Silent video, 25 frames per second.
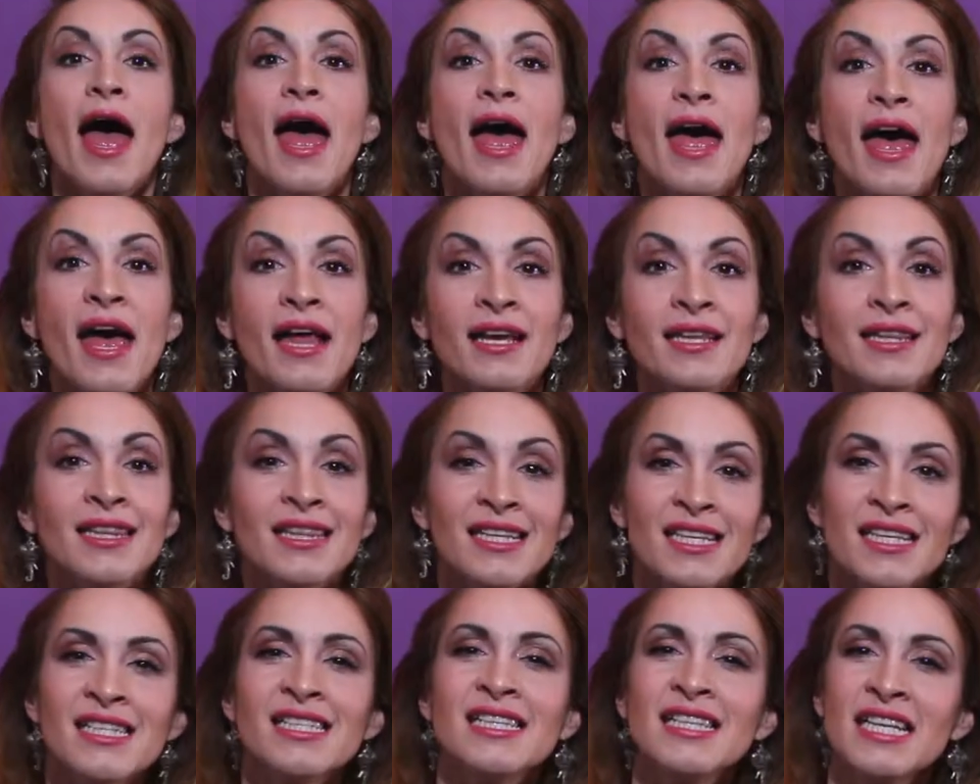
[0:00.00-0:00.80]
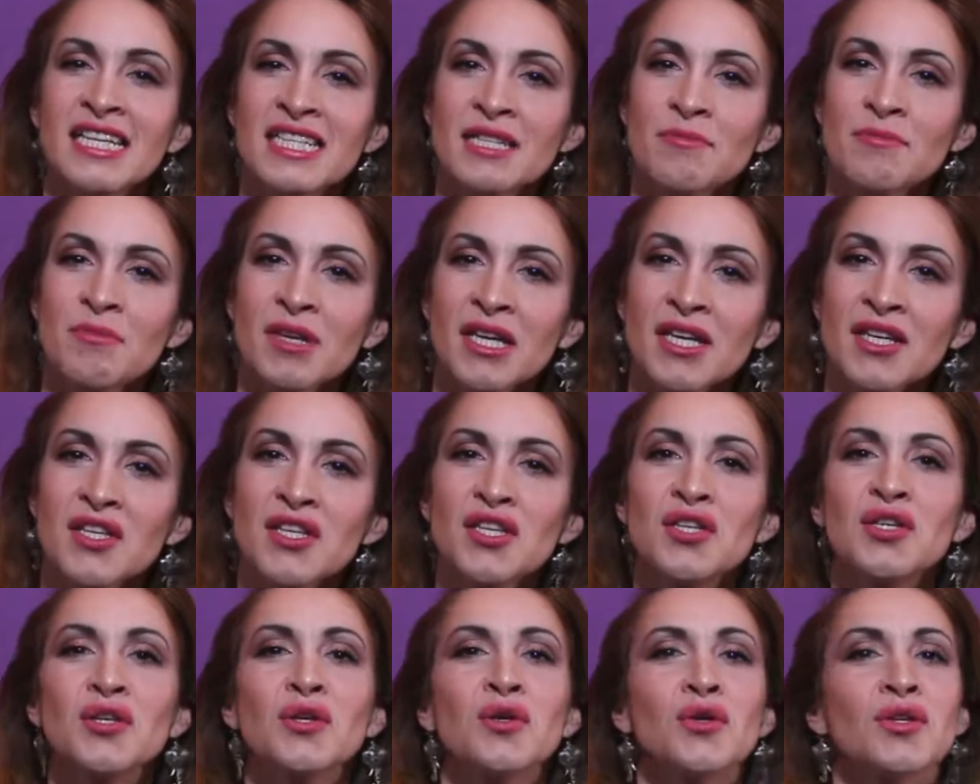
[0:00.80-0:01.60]
And this leads me to
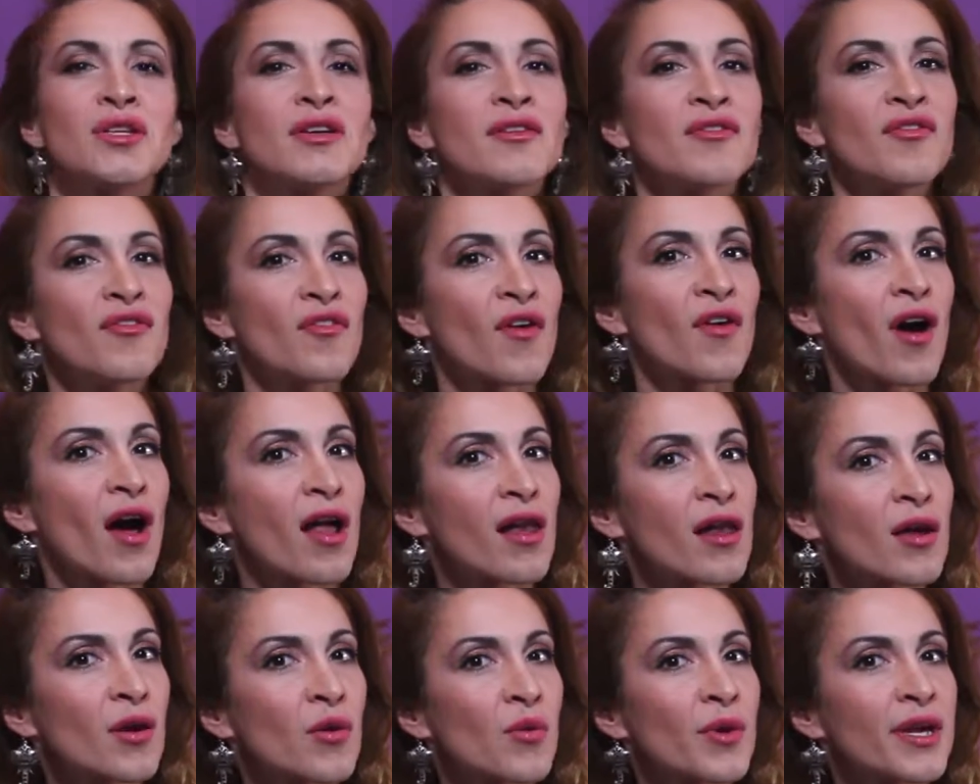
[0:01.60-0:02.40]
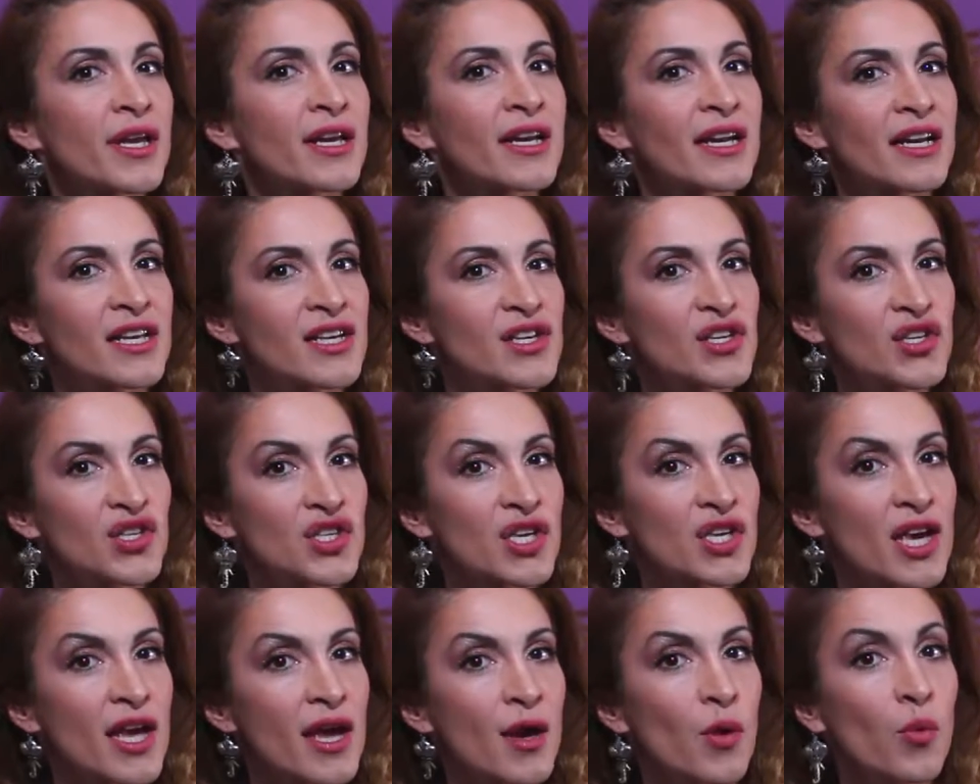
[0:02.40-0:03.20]
the following
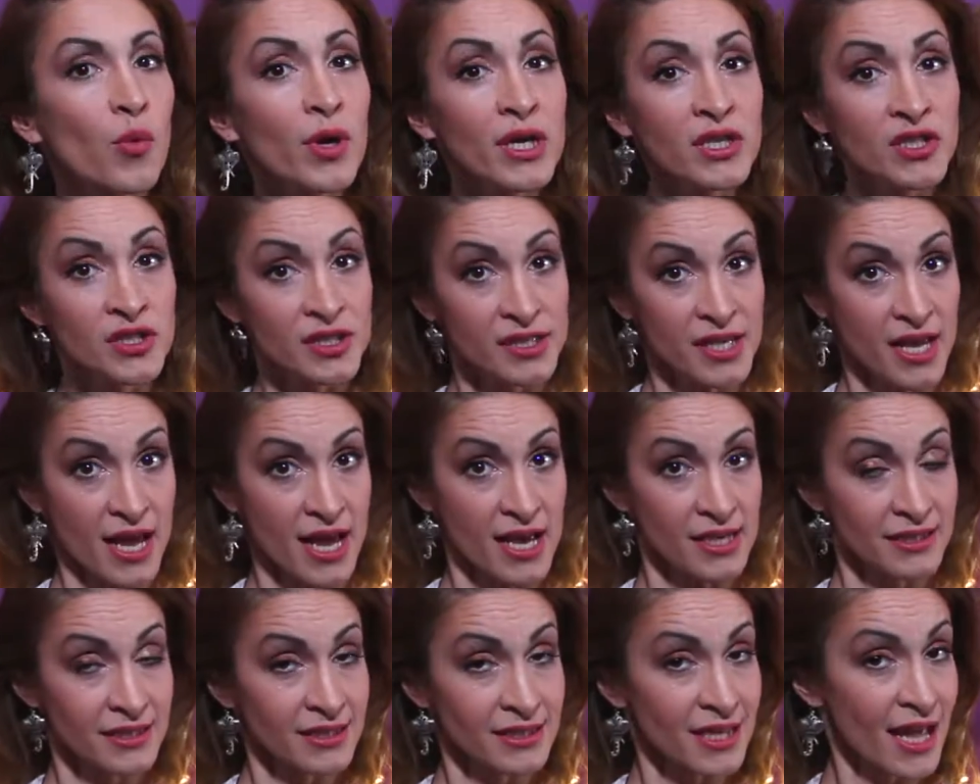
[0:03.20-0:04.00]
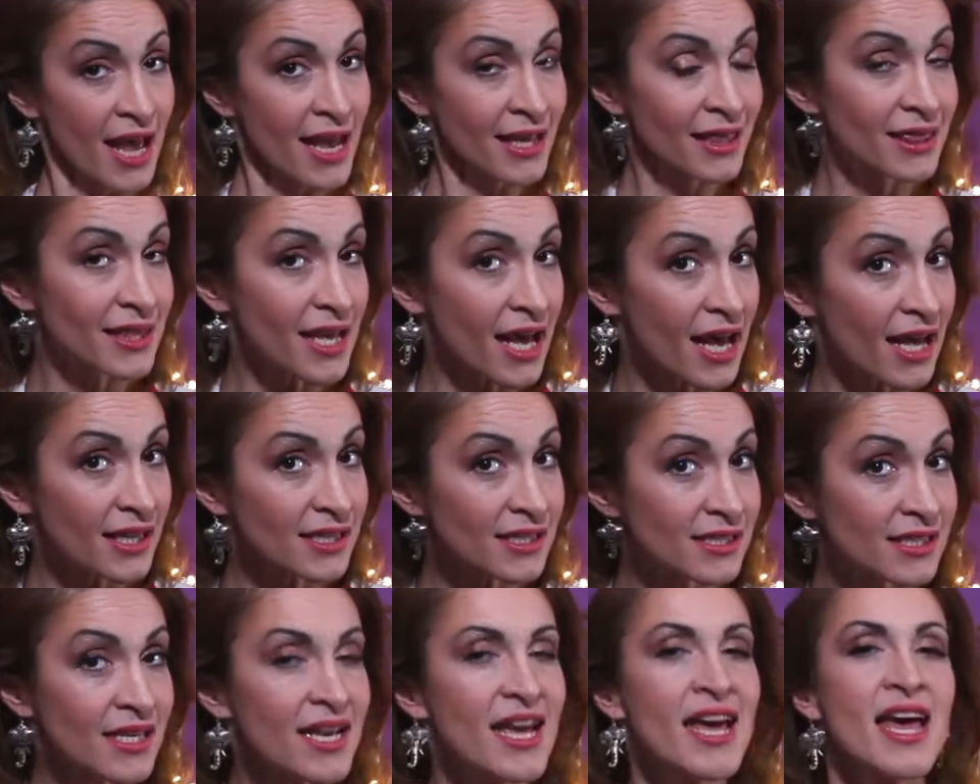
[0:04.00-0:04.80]
cliche, which says like
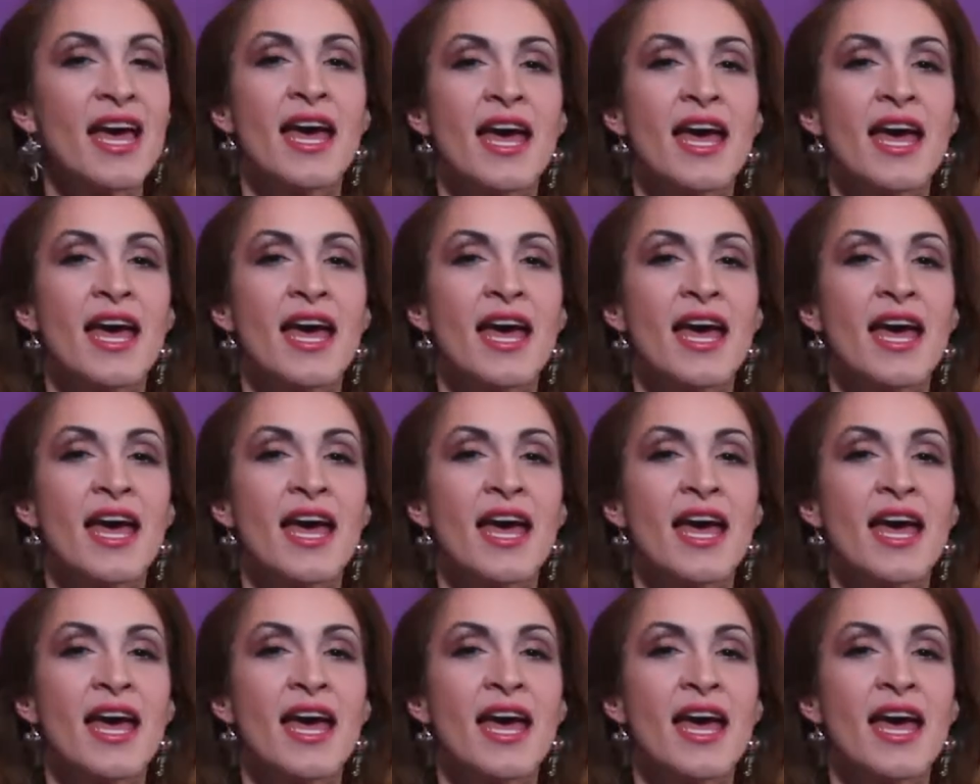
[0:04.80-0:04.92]
that,